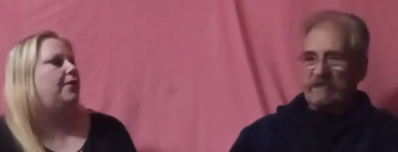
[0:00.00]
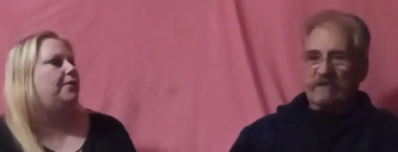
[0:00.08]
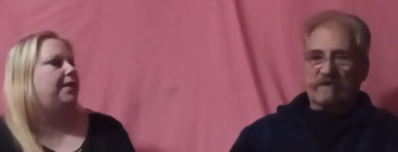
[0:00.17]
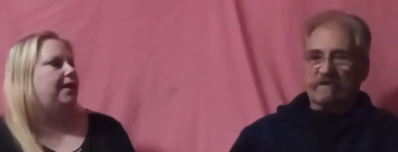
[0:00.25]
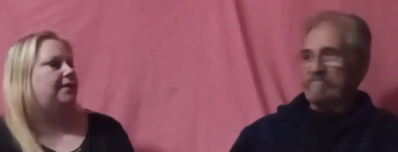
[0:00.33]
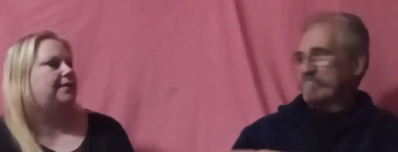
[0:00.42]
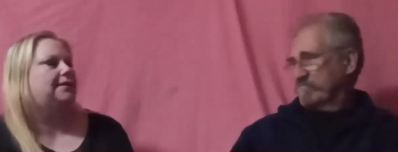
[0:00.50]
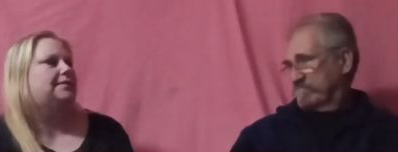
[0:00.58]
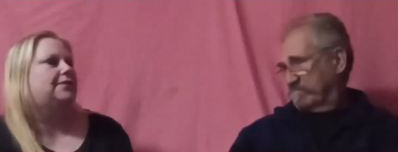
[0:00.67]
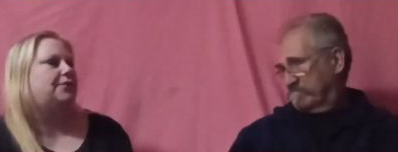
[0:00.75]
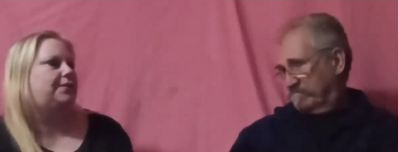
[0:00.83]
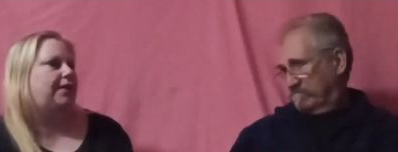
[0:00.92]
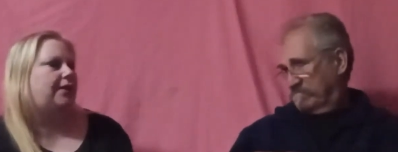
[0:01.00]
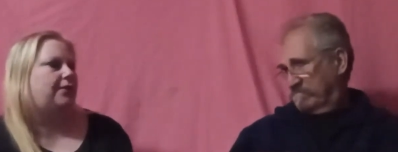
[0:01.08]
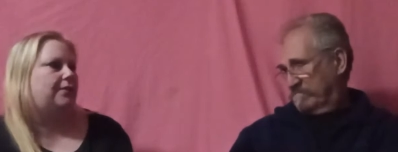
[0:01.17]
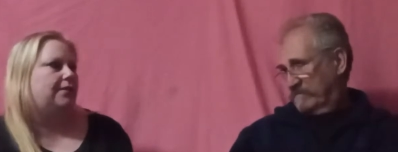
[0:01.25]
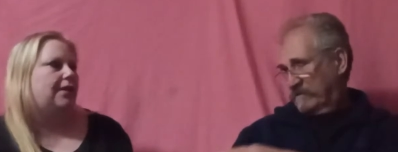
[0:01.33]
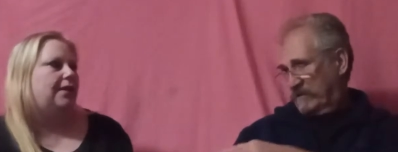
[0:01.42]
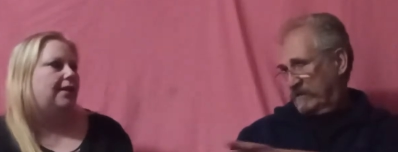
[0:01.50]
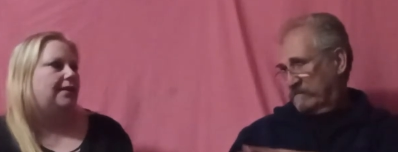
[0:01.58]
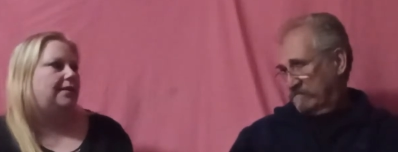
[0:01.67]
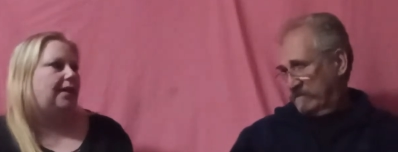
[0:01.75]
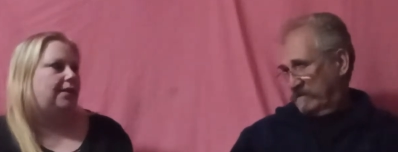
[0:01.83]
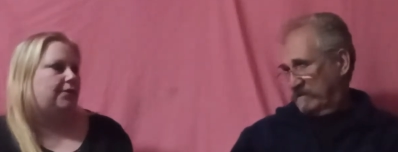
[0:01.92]
Speaker 1: Okay, let's slow down. Okay.
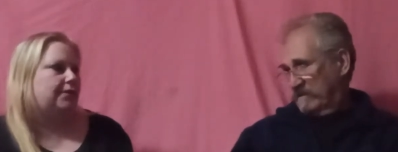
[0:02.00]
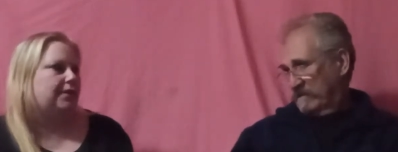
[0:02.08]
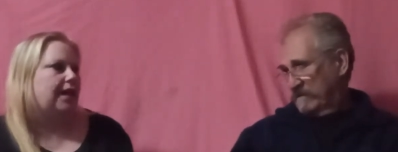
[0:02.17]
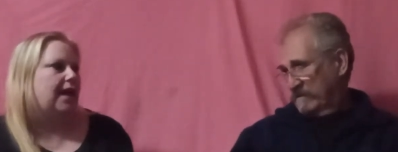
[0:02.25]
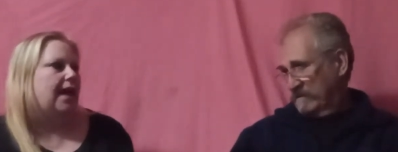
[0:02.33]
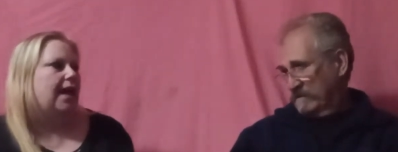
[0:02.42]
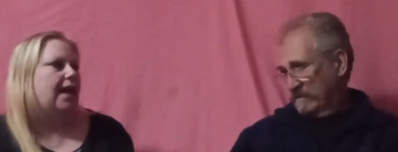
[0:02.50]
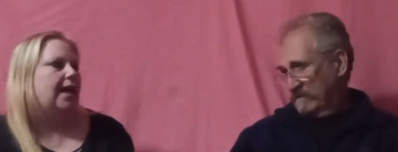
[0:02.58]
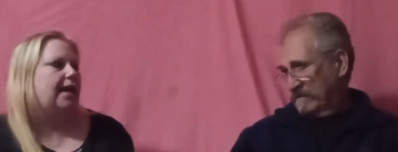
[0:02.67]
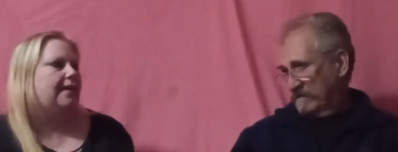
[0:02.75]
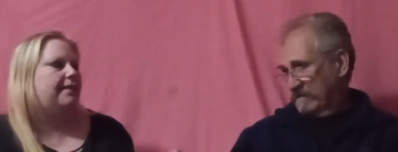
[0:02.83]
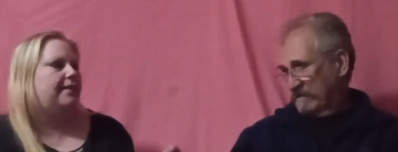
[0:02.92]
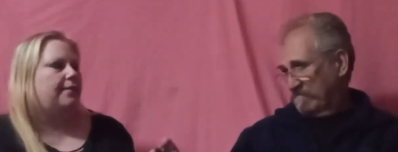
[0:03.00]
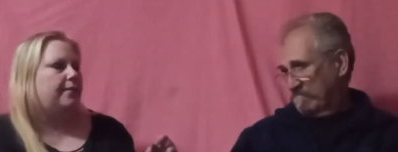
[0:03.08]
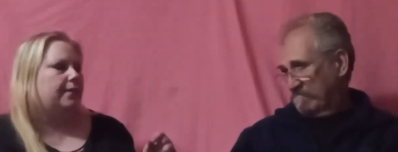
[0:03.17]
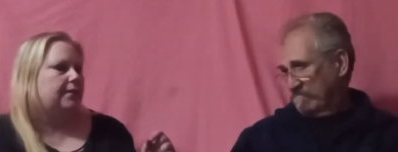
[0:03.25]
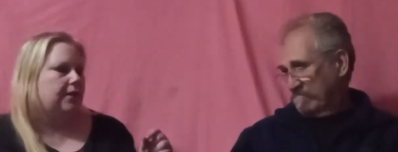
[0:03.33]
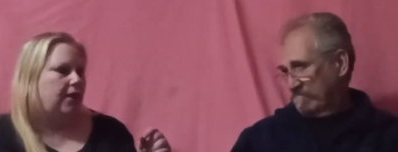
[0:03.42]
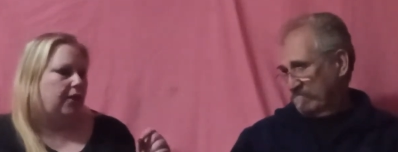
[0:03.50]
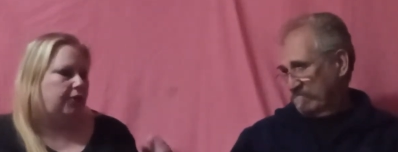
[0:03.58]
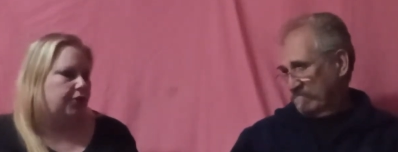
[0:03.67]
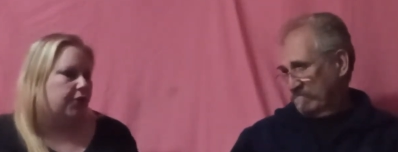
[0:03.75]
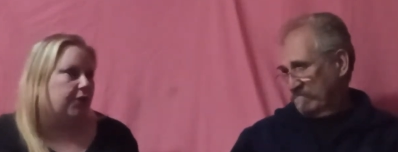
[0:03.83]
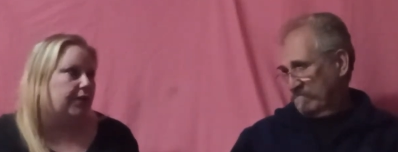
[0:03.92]
That's the
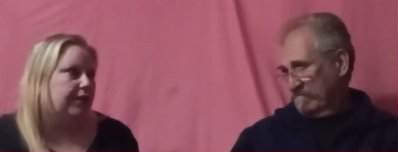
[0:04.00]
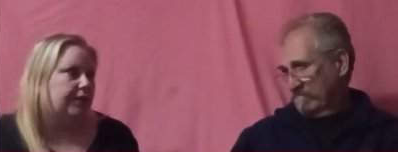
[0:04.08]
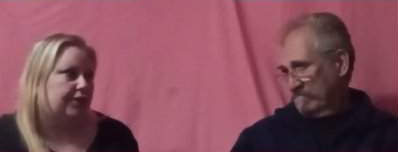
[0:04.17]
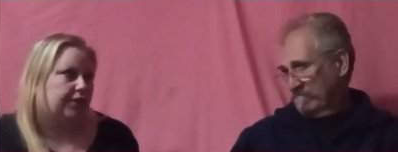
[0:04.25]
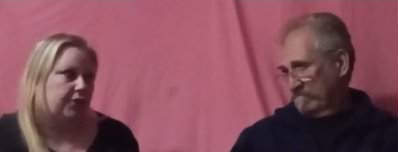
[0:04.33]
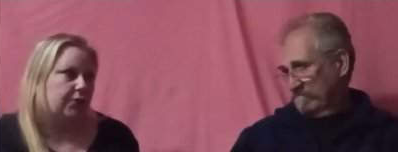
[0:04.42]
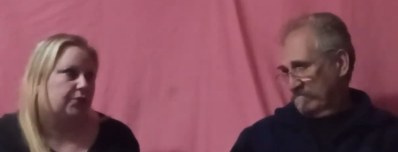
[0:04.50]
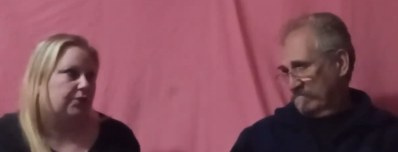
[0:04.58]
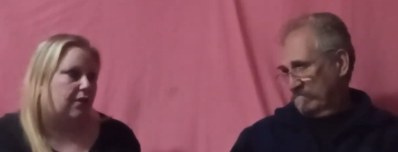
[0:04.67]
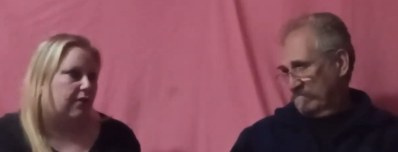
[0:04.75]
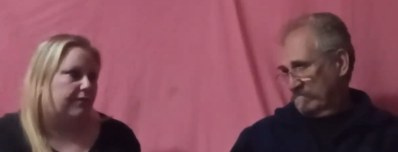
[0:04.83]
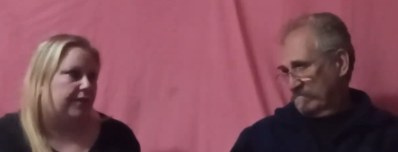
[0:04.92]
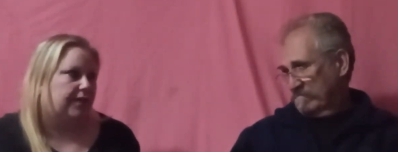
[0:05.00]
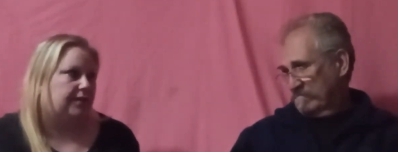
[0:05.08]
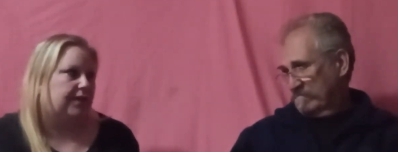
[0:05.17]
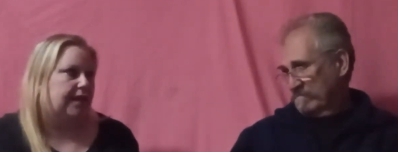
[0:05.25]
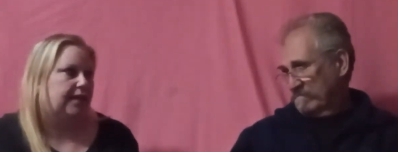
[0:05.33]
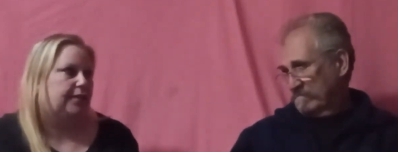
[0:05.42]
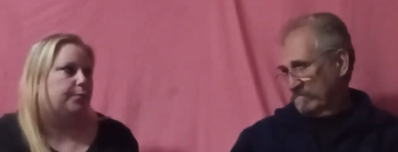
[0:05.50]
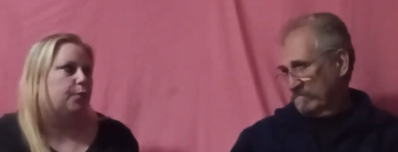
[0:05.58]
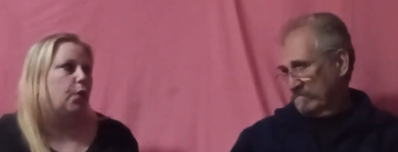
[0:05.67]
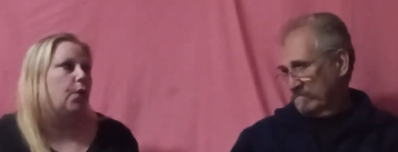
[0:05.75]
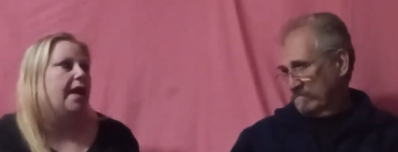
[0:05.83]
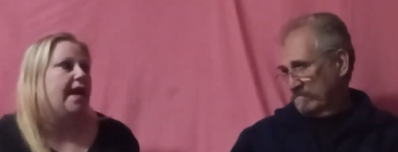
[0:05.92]
Attorney General's office is
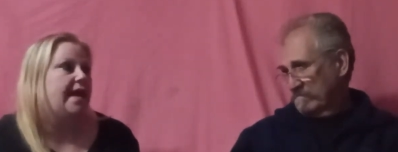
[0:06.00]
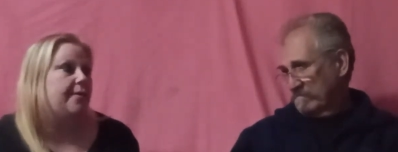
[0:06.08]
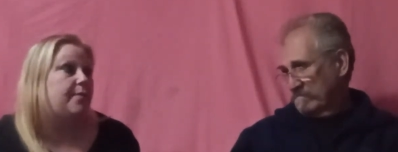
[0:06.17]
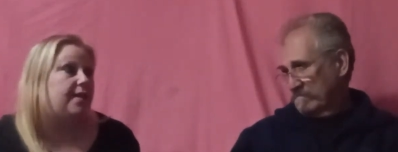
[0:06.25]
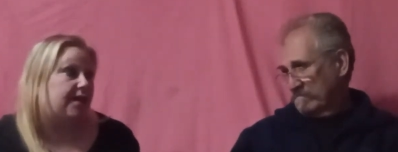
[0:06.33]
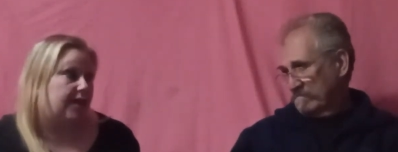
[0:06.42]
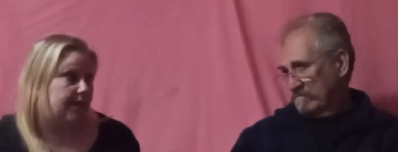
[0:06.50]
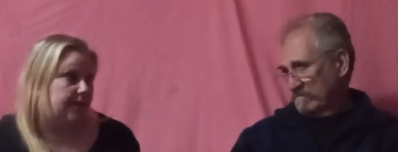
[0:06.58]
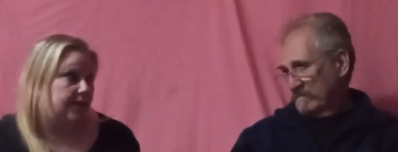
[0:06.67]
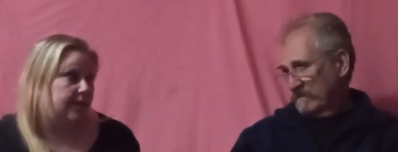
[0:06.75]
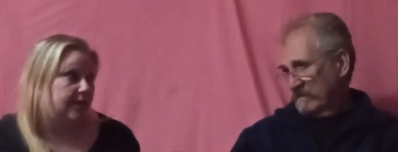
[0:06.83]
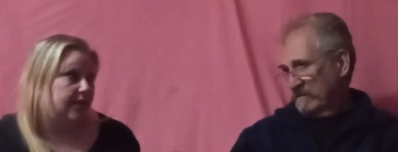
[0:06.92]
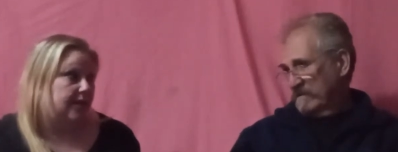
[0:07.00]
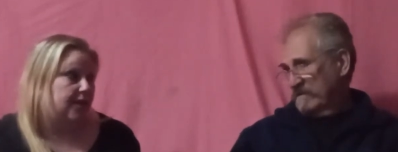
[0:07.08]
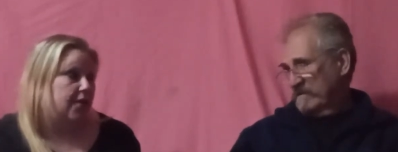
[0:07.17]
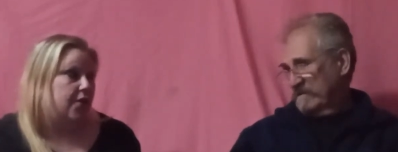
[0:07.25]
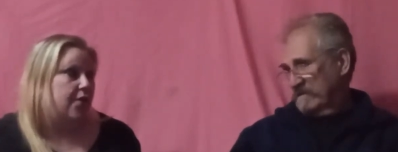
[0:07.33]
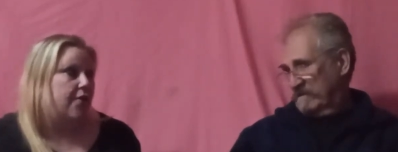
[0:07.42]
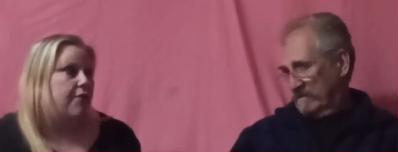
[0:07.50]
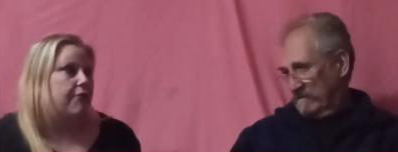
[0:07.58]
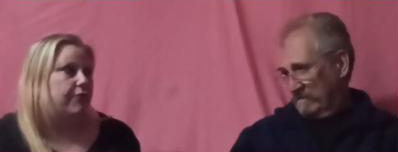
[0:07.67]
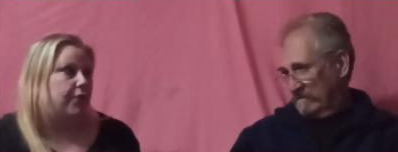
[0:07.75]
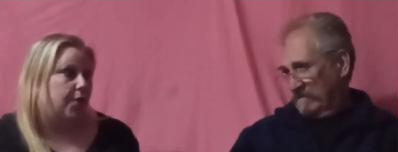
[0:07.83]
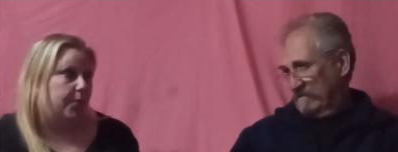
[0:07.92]
prohibited
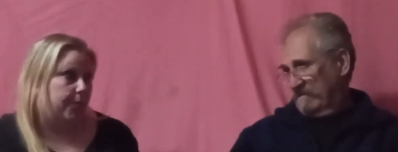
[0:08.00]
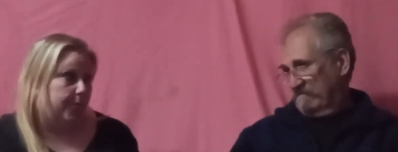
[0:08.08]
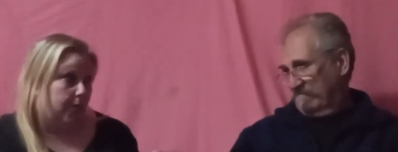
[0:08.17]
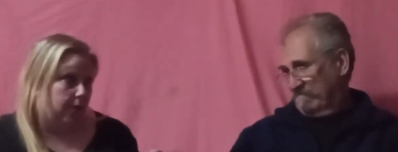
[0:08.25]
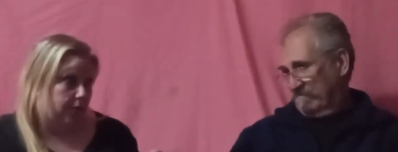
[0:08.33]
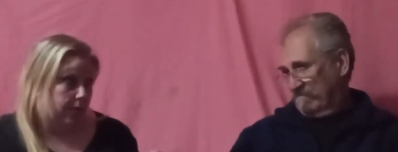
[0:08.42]
from